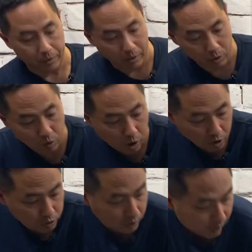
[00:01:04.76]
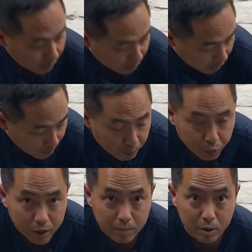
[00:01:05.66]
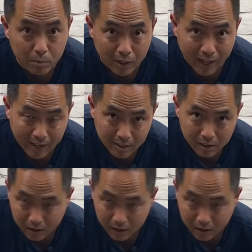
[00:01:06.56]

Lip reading: You'll also get a premium light,